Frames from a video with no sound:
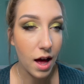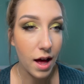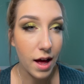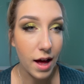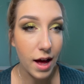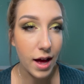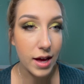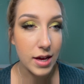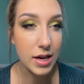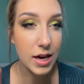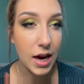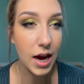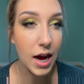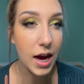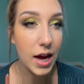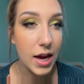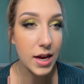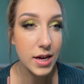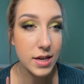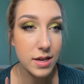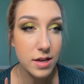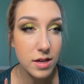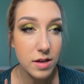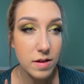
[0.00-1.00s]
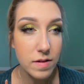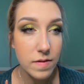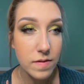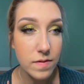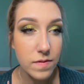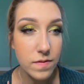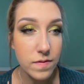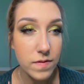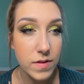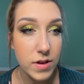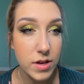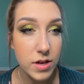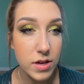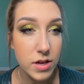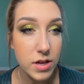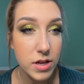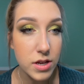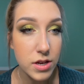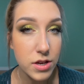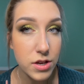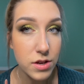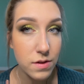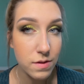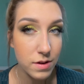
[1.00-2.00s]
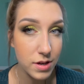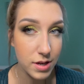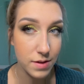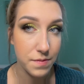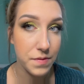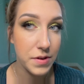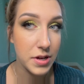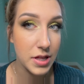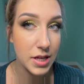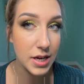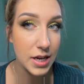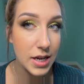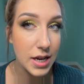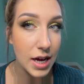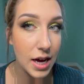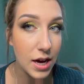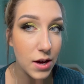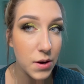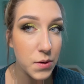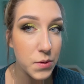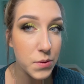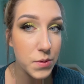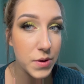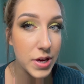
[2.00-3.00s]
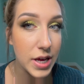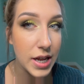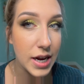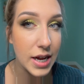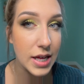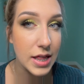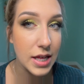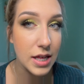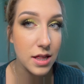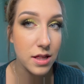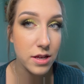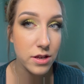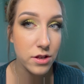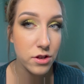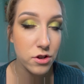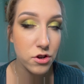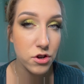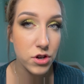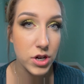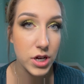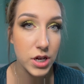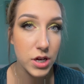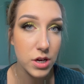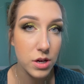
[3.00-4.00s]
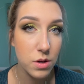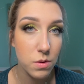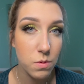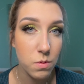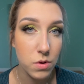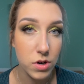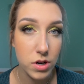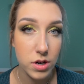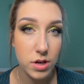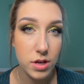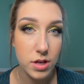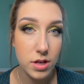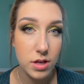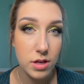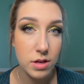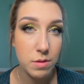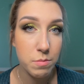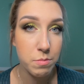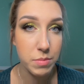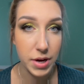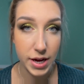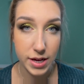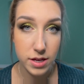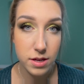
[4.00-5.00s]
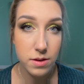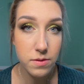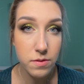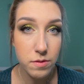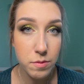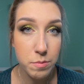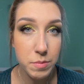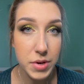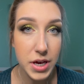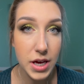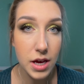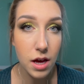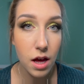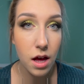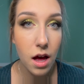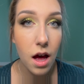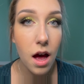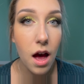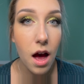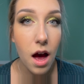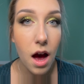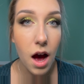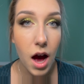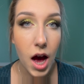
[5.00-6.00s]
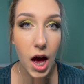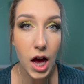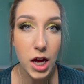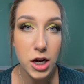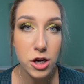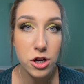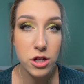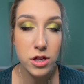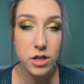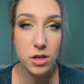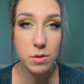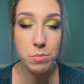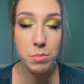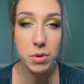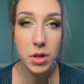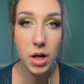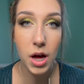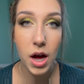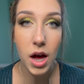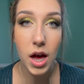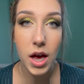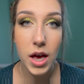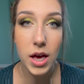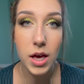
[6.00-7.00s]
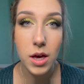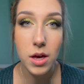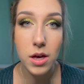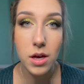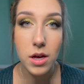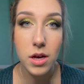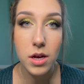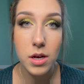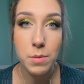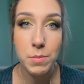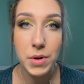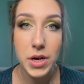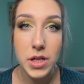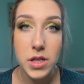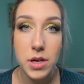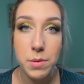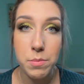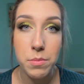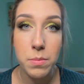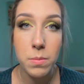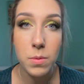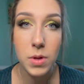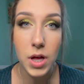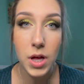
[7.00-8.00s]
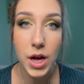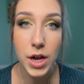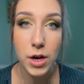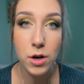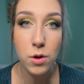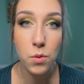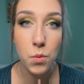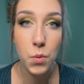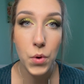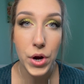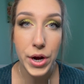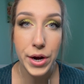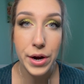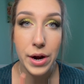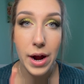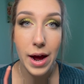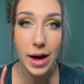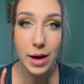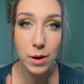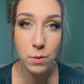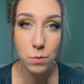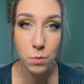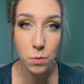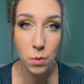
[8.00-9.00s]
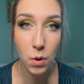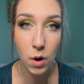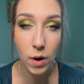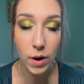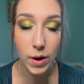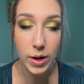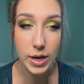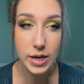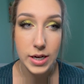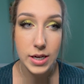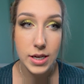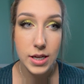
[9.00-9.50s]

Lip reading: I kind of do it differently now, and I think this trick works best for me. I just apply my lip liner where I want